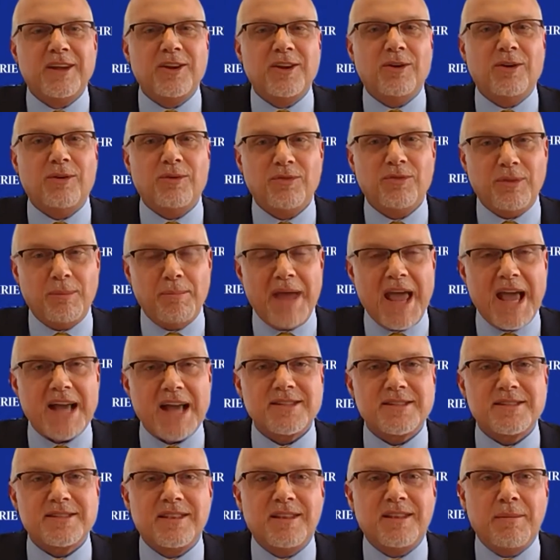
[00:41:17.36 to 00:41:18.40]
The
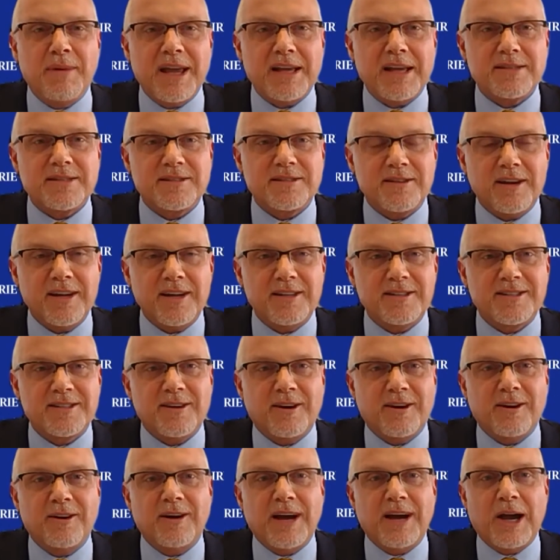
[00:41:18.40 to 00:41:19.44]
mass sites
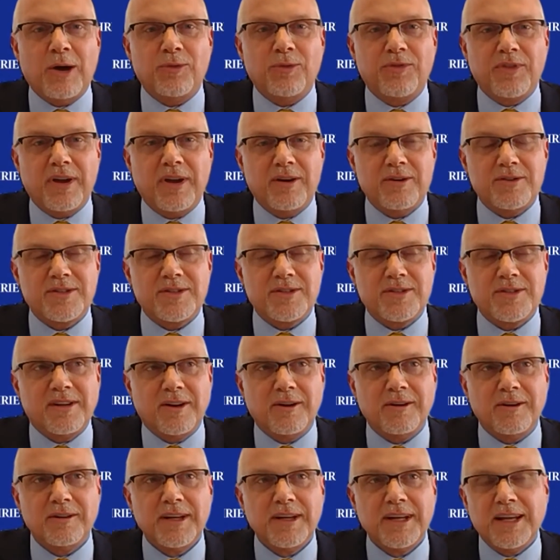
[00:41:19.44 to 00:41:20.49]
are out there
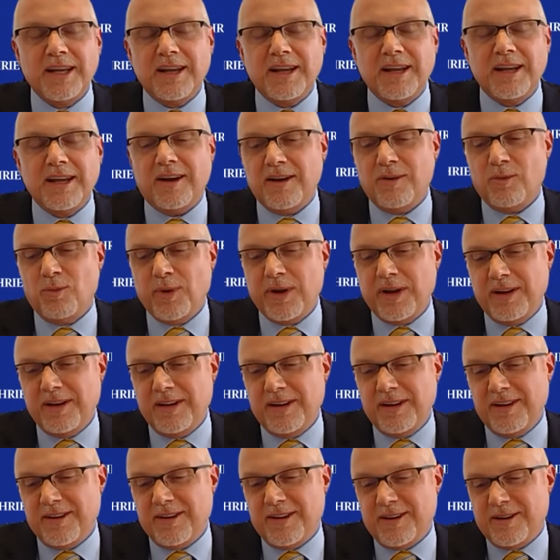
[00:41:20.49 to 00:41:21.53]
still.
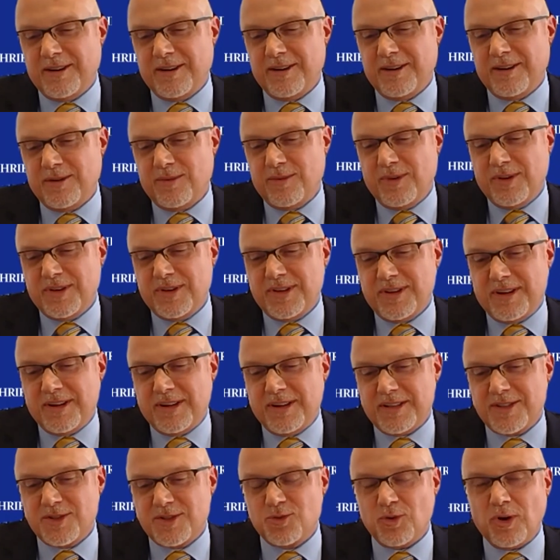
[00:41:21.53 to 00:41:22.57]
We are
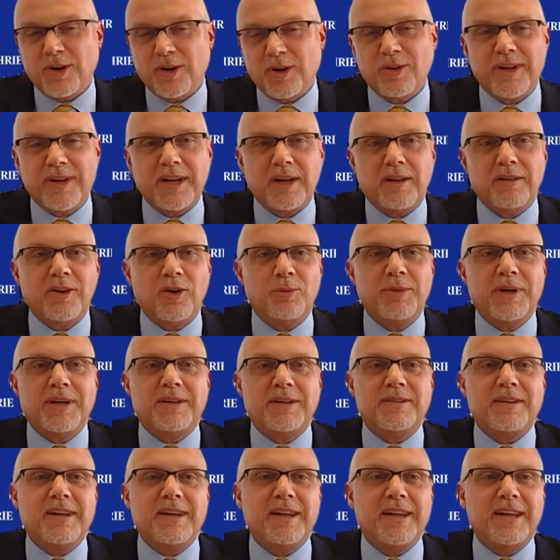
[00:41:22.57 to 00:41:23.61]
struggling a little
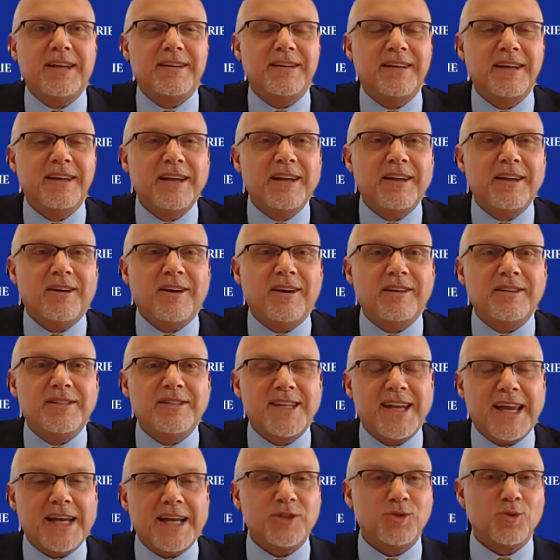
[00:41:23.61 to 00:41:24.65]
bit to get
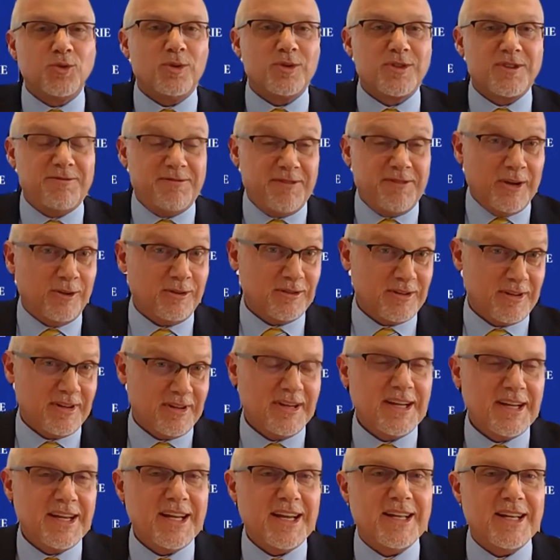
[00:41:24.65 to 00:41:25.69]
schedules
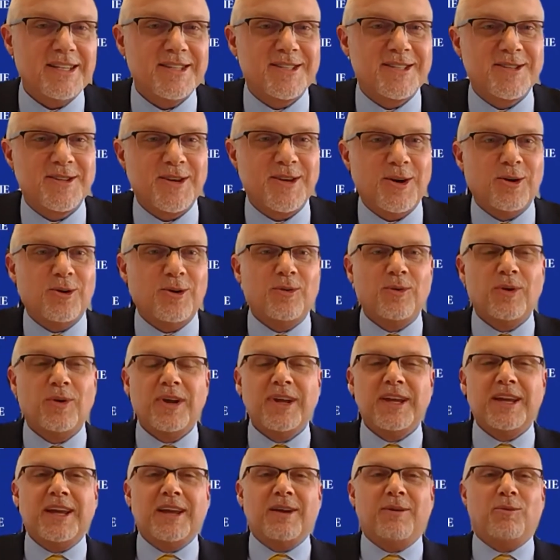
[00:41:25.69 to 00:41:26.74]
filled, and
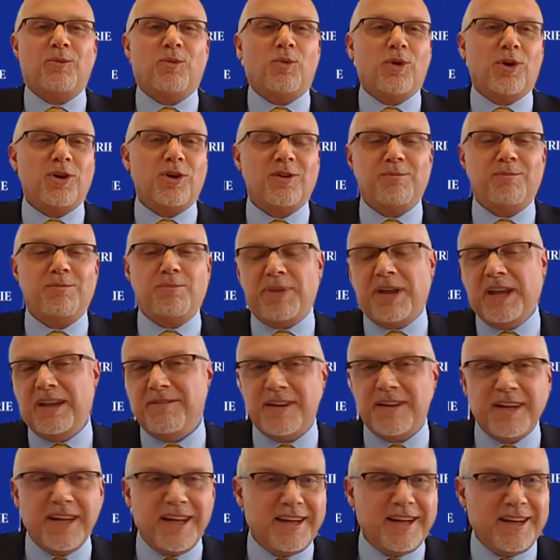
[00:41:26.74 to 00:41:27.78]
so we're
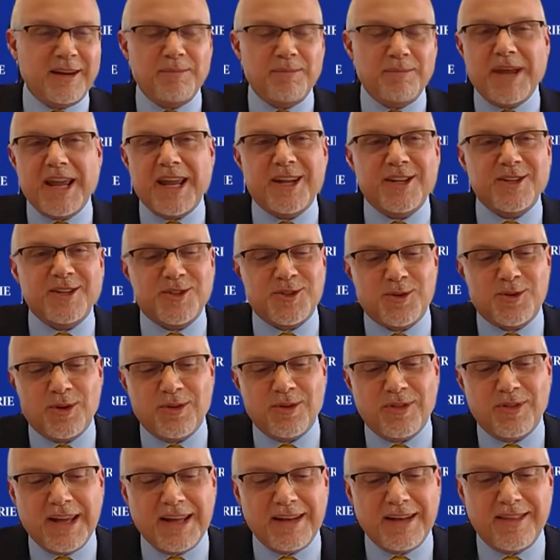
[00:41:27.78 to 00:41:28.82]
pivoting and making sure
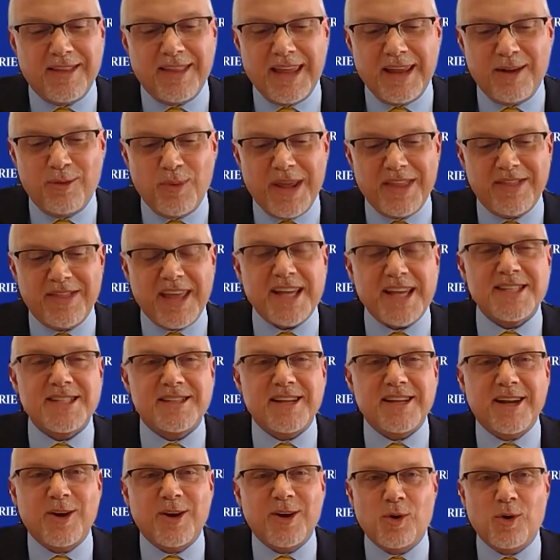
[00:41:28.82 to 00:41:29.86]
that they
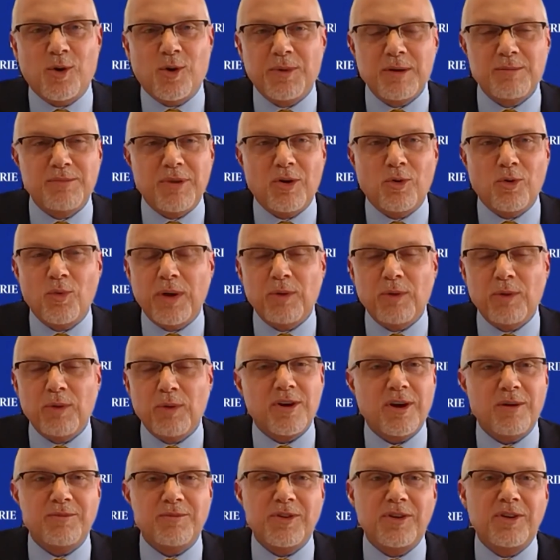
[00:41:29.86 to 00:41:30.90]
stay open, but we will
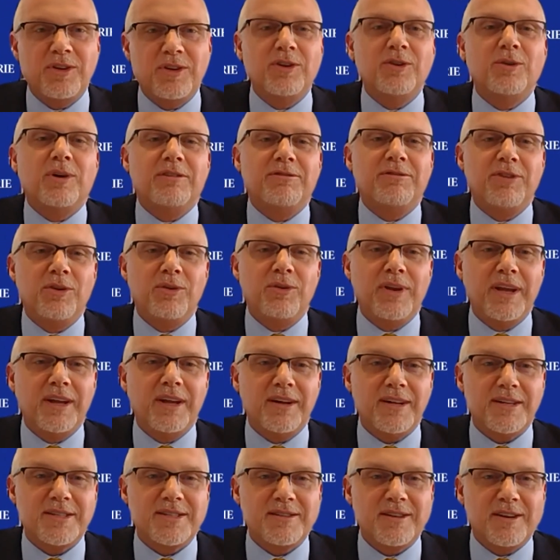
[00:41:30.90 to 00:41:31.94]
come to you if you need
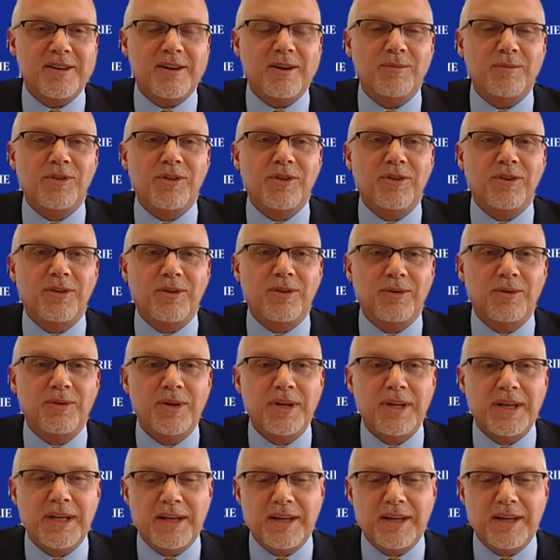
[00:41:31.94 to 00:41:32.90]
us to come to you